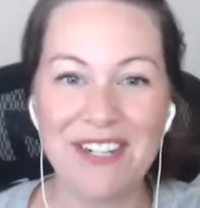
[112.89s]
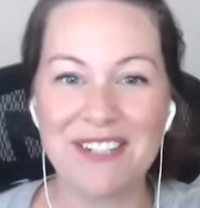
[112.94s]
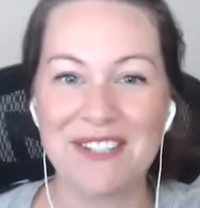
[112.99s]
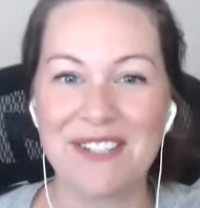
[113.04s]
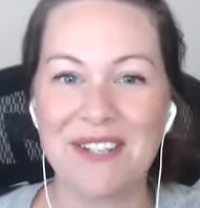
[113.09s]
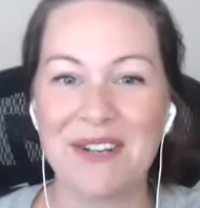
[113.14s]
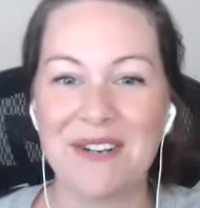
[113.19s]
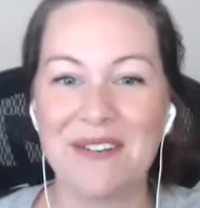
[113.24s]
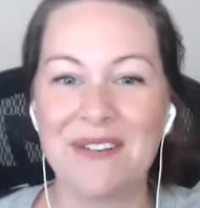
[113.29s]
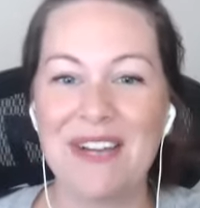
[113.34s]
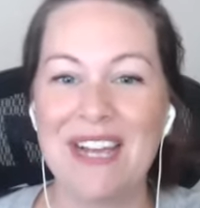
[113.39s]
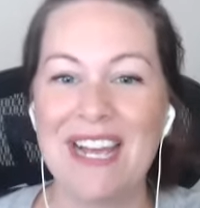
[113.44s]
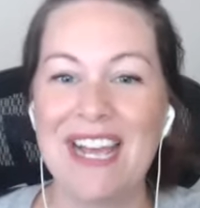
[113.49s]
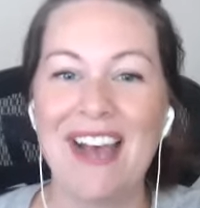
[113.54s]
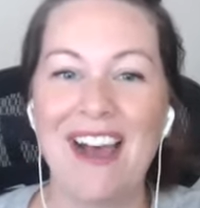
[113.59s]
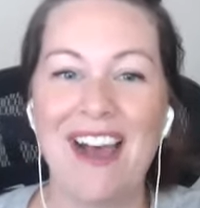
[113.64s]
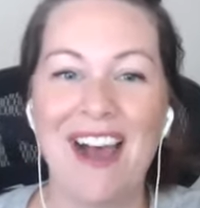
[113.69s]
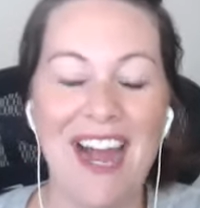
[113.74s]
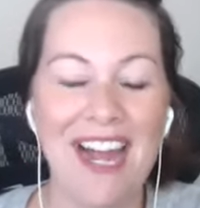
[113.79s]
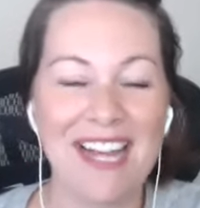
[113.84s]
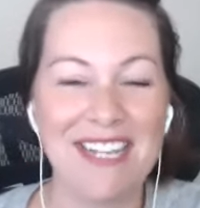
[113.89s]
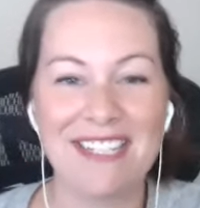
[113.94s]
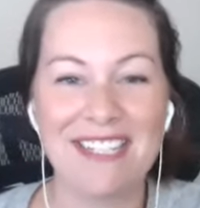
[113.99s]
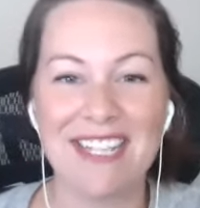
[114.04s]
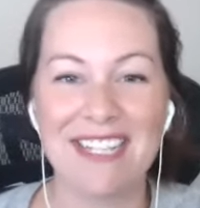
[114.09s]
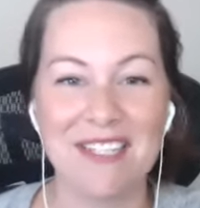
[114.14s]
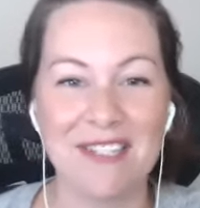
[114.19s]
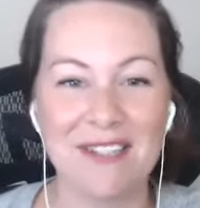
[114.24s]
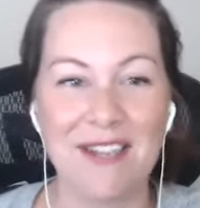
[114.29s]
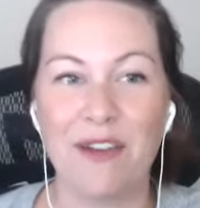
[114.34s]
So I just
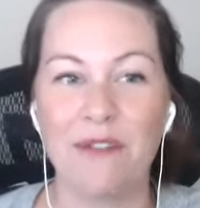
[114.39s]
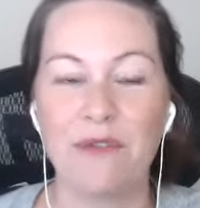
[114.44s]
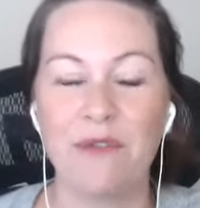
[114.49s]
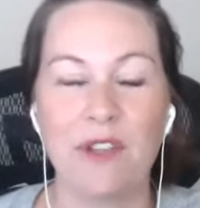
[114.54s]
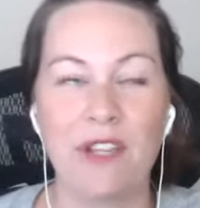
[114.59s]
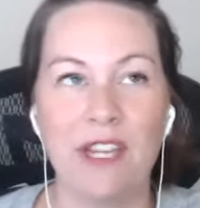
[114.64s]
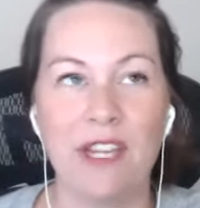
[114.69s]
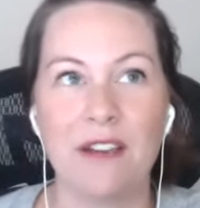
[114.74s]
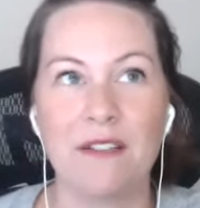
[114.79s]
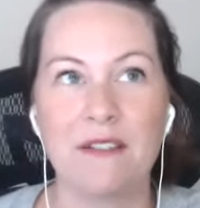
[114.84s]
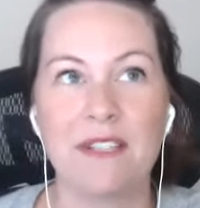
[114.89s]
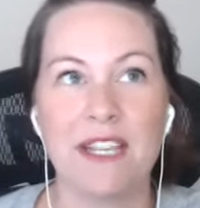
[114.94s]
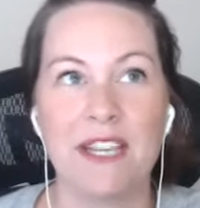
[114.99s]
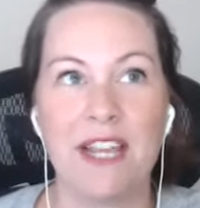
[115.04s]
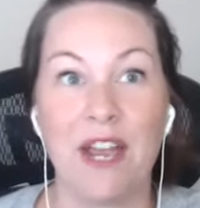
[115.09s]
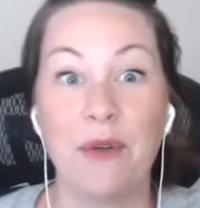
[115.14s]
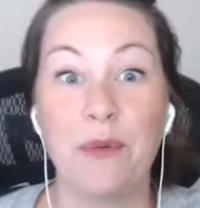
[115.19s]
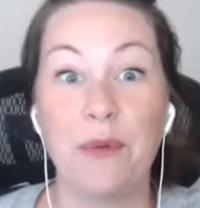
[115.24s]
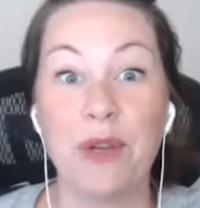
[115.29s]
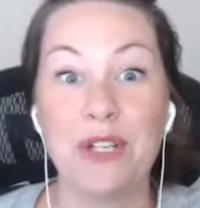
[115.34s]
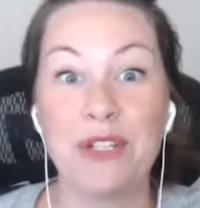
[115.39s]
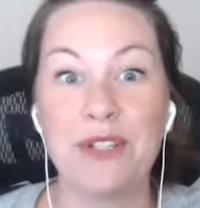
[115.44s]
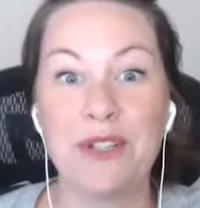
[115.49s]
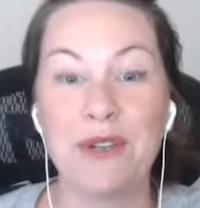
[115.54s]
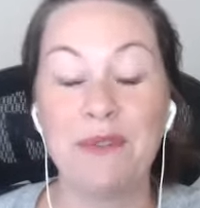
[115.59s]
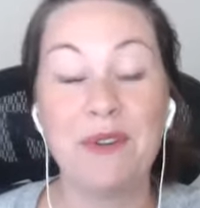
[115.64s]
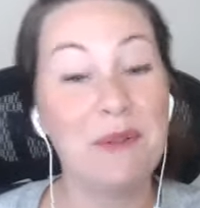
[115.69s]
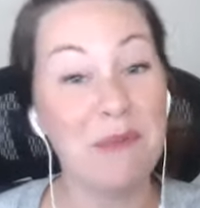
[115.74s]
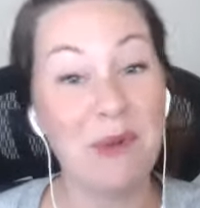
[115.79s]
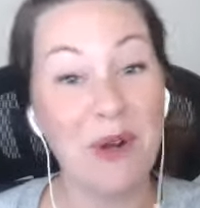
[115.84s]
had this gut feeling. I was like, I wish
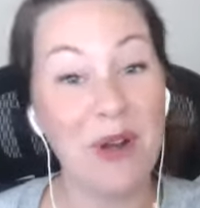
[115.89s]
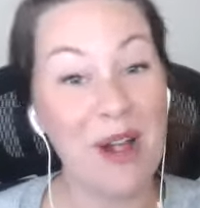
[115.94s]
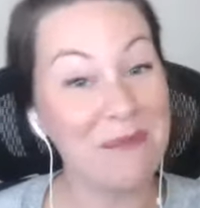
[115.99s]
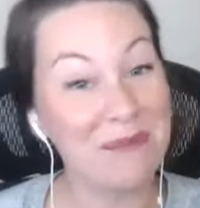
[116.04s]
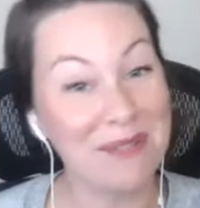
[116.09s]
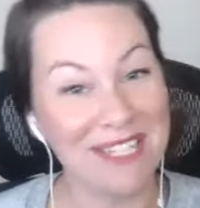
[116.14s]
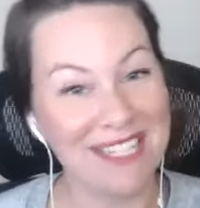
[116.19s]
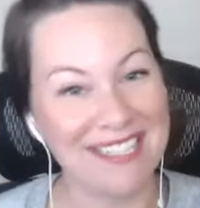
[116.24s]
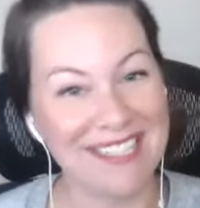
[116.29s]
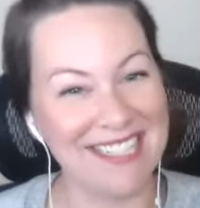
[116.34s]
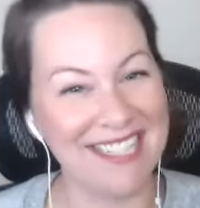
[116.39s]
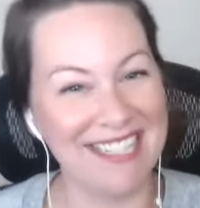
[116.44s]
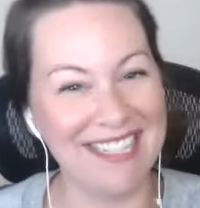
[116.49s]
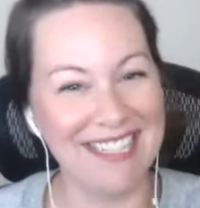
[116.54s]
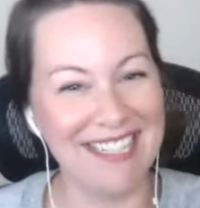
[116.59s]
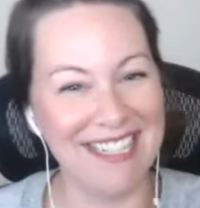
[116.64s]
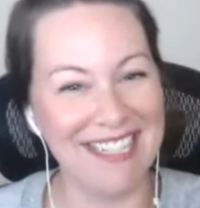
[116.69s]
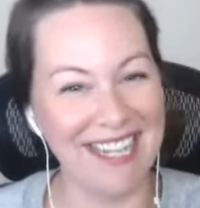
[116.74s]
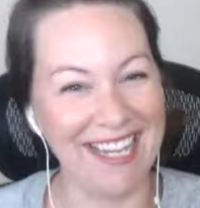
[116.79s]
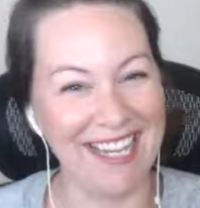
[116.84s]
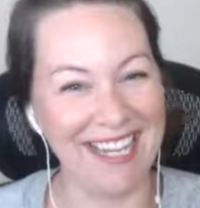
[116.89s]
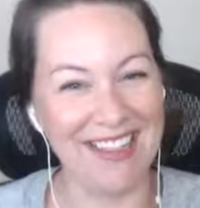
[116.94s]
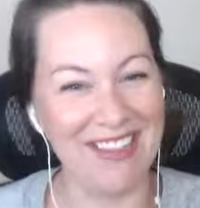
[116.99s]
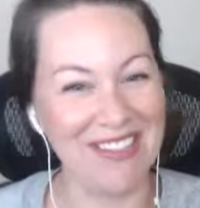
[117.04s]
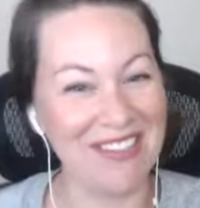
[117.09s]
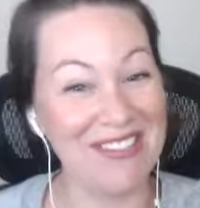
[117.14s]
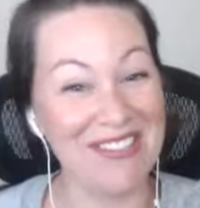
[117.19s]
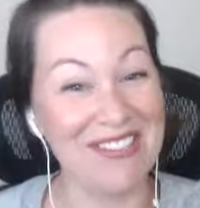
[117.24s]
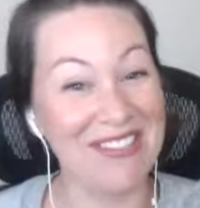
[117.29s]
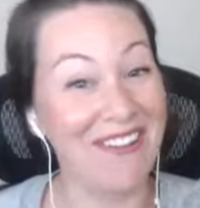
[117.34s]
there were more options. Like
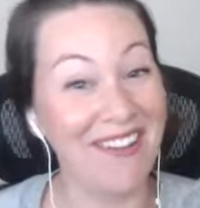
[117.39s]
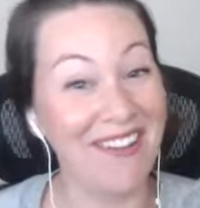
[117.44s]
there's not